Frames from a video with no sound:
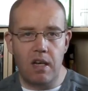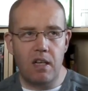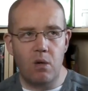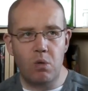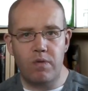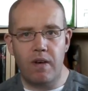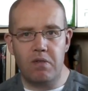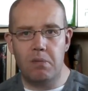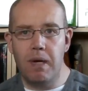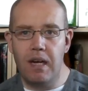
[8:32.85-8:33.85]
it always felt
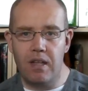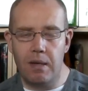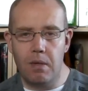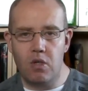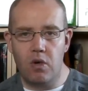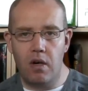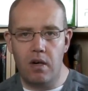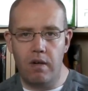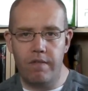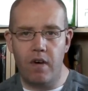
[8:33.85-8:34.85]
to me like they were trying to
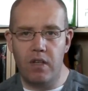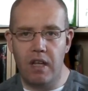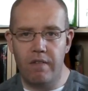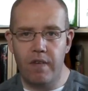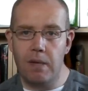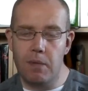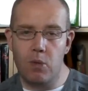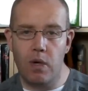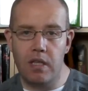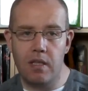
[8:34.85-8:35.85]
like find their feet
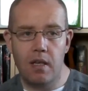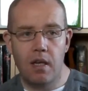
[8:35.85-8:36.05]
between